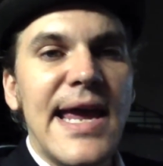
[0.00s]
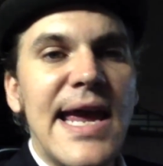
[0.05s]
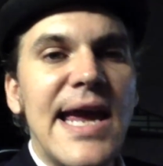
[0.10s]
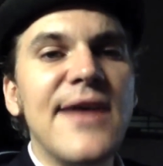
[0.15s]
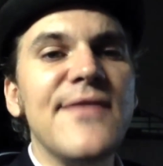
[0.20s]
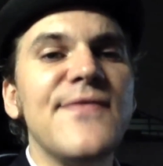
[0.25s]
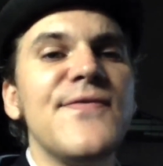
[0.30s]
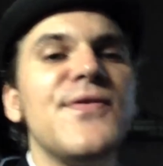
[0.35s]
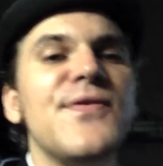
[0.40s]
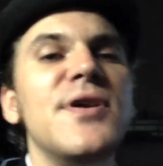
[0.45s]

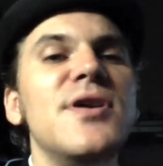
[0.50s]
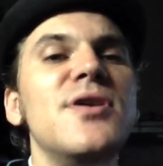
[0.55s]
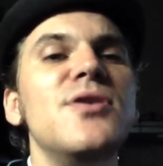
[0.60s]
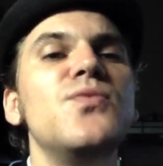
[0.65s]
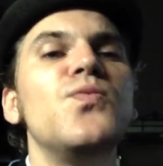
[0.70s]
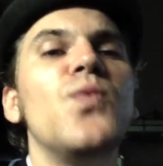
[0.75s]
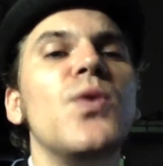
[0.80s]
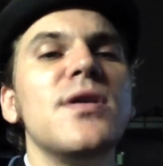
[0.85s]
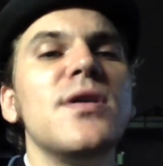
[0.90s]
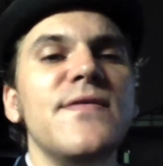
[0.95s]
every
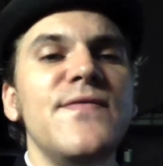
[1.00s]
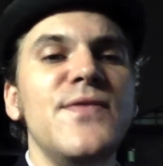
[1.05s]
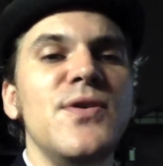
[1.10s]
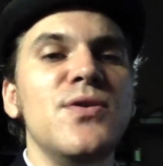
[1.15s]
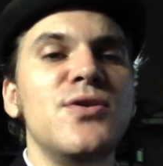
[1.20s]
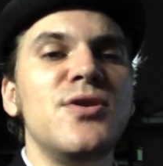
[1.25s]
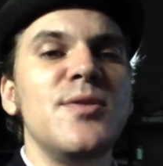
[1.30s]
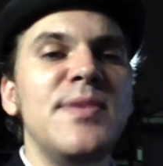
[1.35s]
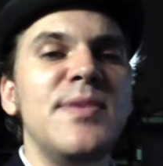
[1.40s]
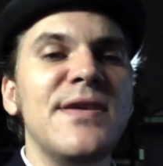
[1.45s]
one of
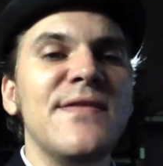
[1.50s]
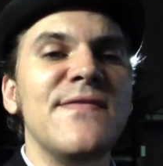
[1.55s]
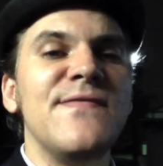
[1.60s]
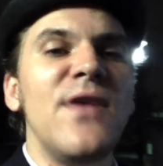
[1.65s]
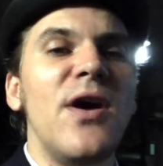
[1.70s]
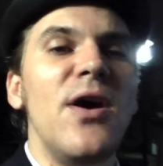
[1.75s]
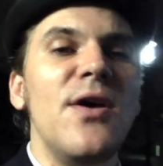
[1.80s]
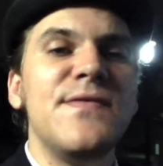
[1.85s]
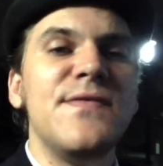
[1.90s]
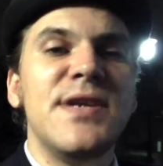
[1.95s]
you to be
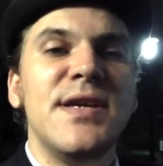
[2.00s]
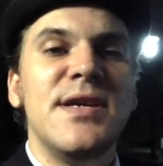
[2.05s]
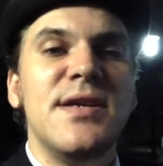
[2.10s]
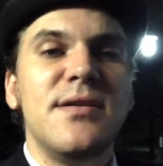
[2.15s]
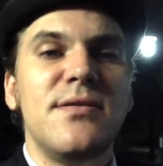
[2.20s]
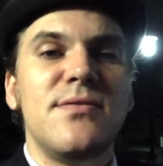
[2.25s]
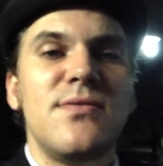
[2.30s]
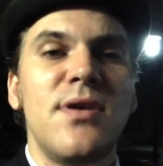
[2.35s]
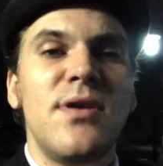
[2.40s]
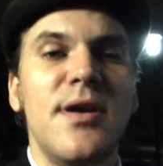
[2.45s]
involved in
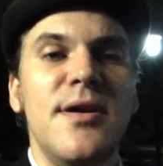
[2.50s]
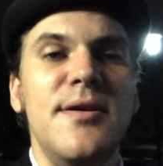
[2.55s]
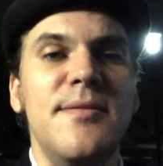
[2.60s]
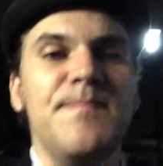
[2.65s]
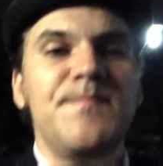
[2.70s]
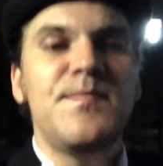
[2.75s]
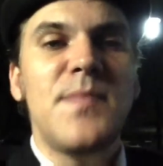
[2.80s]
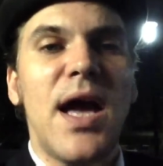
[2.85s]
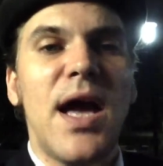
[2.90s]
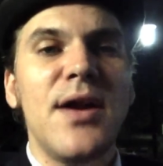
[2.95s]
it, right?
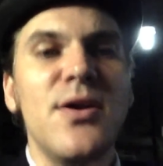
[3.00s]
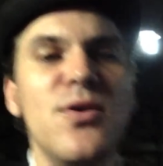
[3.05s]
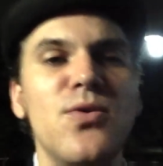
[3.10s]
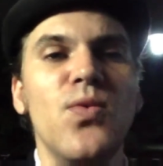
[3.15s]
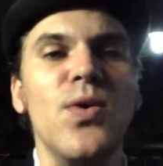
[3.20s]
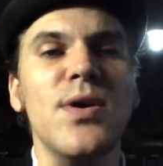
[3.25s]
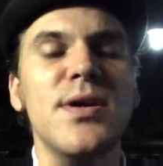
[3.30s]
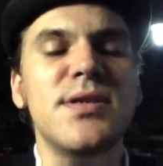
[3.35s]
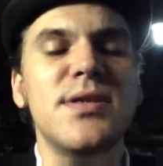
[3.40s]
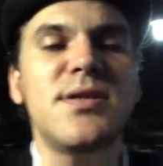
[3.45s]
I
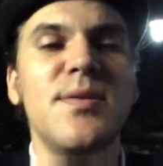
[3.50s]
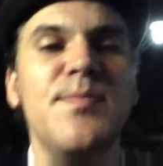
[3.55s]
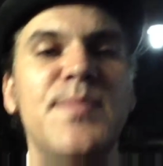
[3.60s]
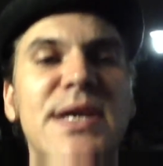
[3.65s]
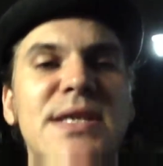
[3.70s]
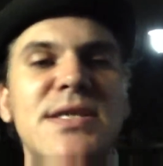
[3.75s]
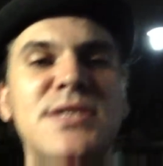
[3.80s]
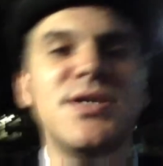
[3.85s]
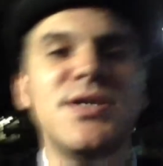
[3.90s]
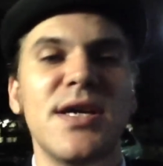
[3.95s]
don't want it to
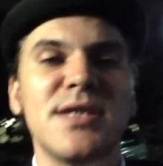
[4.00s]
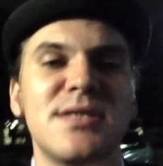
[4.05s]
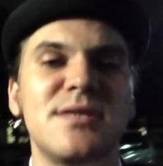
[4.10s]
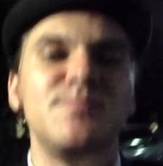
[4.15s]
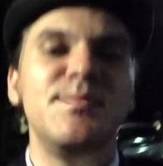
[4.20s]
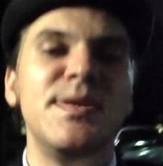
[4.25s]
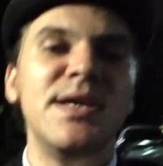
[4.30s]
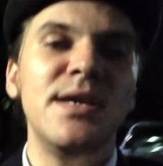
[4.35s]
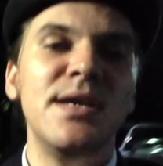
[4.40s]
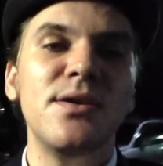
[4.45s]
be just
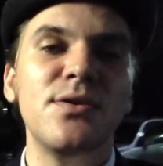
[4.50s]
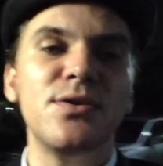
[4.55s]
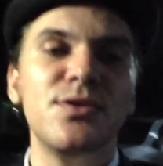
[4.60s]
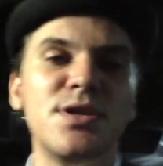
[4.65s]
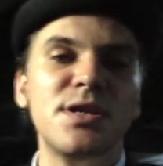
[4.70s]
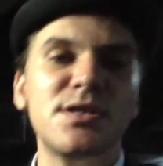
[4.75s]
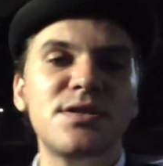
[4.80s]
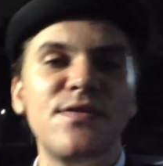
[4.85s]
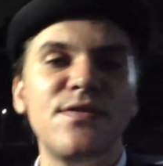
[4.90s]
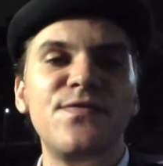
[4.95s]
me or
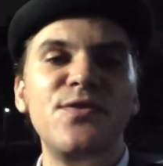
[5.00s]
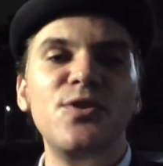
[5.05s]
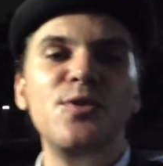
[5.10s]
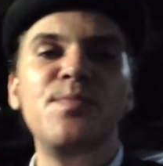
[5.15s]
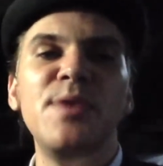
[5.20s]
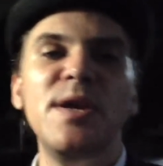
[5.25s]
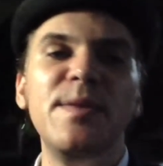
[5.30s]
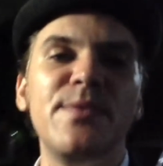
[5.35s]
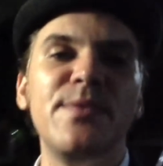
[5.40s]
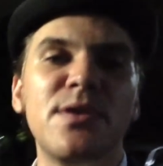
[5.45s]
just a few
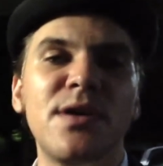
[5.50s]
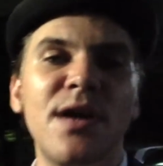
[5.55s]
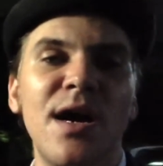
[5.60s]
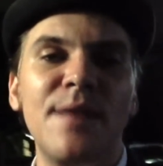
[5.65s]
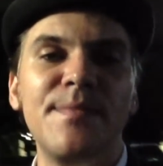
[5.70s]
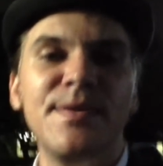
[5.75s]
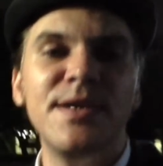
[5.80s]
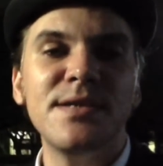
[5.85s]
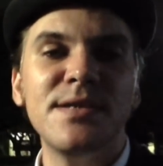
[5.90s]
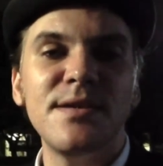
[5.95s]
people
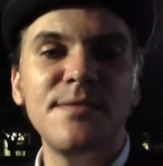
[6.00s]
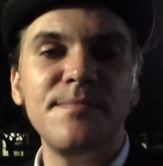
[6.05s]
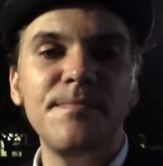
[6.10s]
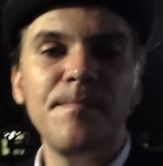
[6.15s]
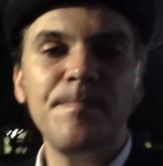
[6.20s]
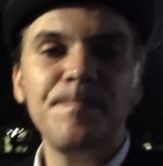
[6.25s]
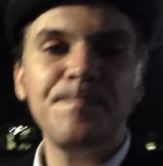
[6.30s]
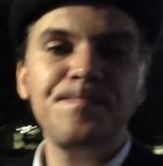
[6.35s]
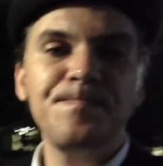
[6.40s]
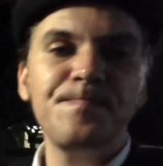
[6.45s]
commenting.
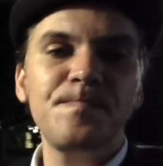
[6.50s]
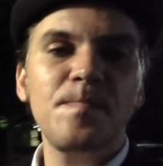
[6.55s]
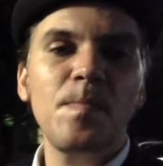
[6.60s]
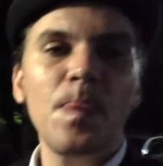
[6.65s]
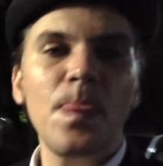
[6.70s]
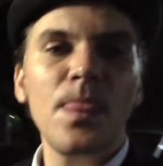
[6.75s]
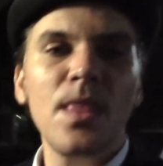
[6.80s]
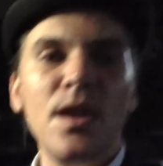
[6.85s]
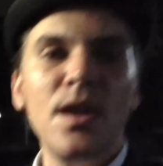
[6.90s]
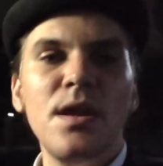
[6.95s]

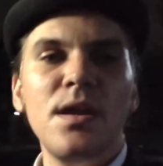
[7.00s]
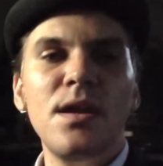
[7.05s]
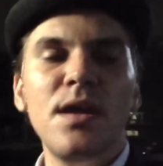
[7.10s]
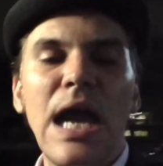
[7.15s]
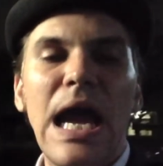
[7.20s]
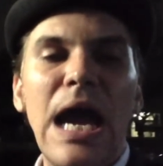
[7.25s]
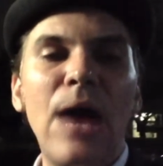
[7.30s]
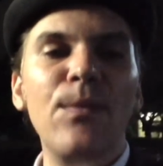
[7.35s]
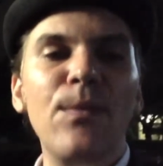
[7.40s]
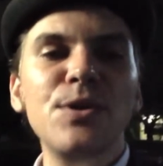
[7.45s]

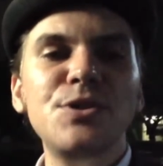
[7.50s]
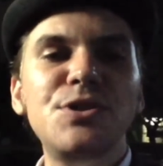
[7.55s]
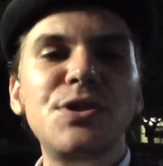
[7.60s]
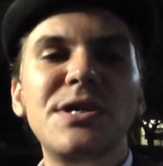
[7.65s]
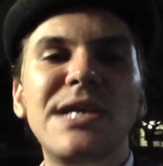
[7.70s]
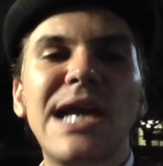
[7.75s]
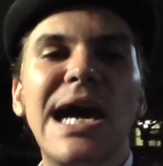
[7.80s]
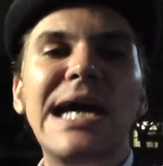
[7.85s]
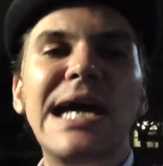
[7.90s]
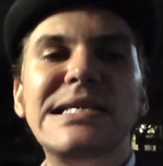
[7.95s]
I want you
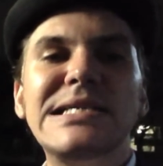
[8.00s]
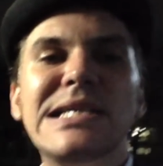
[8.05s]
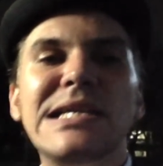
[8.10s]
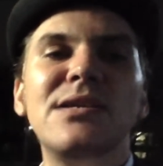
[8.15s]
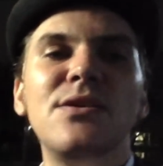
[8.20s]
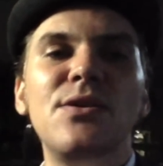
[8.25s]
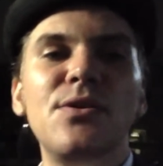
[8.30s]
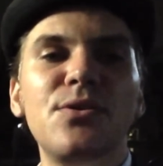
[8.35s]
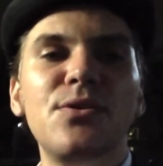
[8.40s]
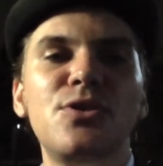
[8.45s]
guys to get
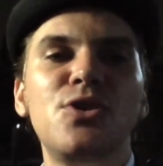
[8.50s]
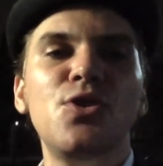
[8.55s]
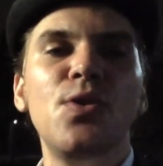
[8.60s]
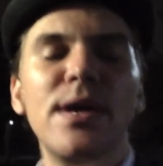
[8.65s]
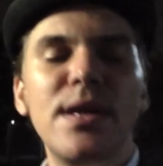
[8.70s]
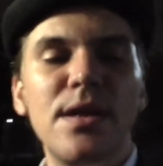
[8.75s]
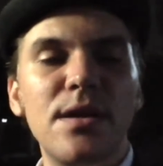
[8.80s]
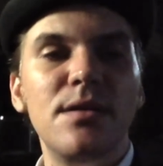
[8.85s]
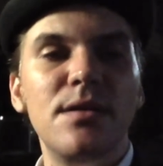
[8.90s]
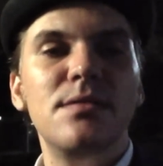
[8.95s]
on
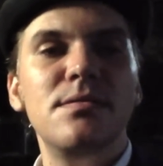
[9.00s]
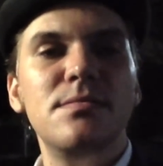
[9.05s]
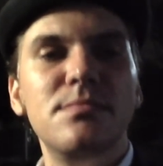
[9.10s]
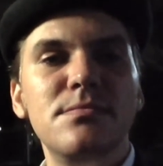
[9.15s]
Twitter